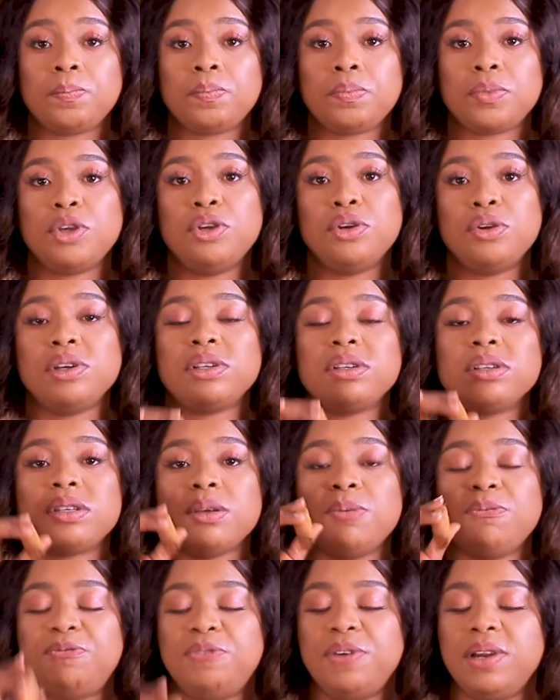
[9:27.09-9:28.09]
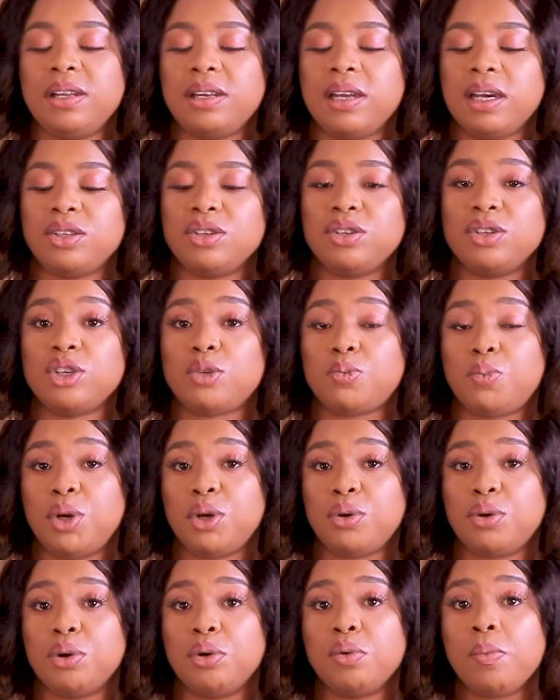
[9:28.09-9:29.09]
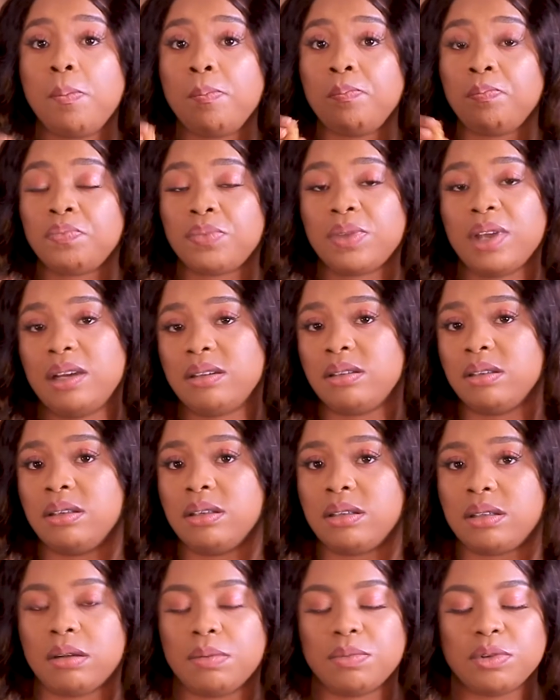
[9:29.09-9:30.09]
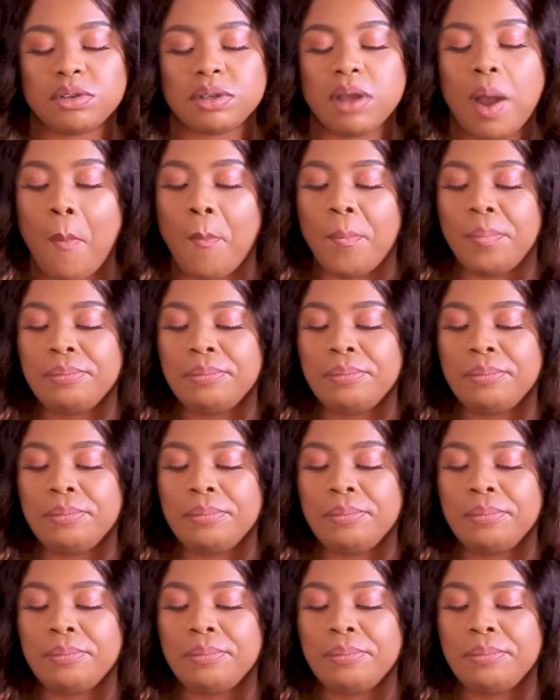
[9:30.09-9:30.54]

You know, it's the same feeling as in this spring roll, that's in this samosa.